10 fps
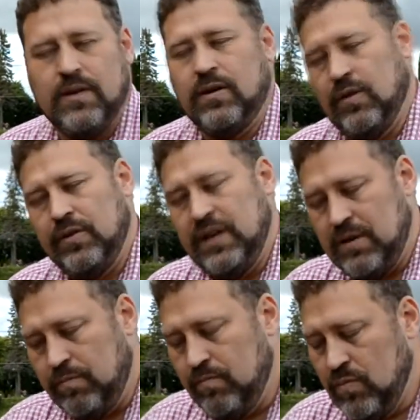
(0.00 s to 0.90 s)
you'll need
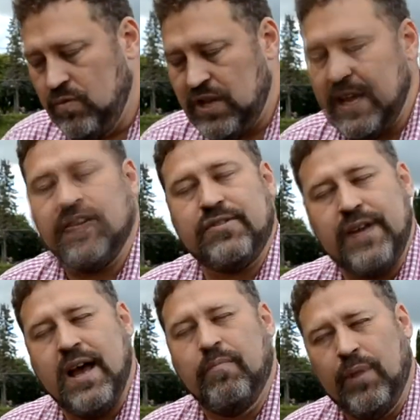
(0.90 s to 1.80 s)
to take a
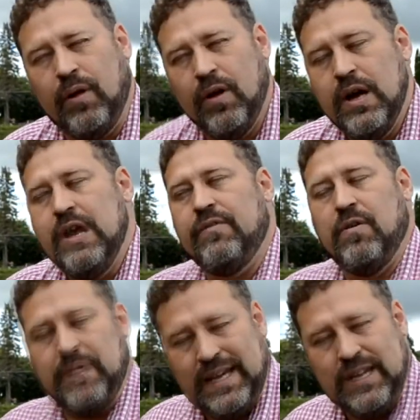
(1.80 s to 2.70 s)
sample
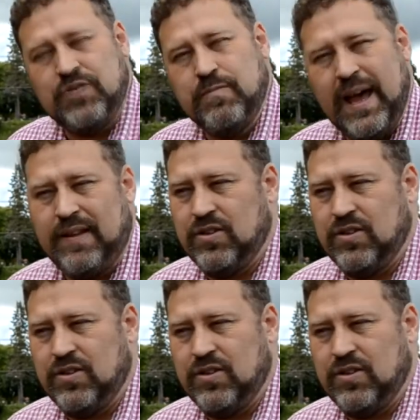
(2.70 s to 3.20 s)
from each bed.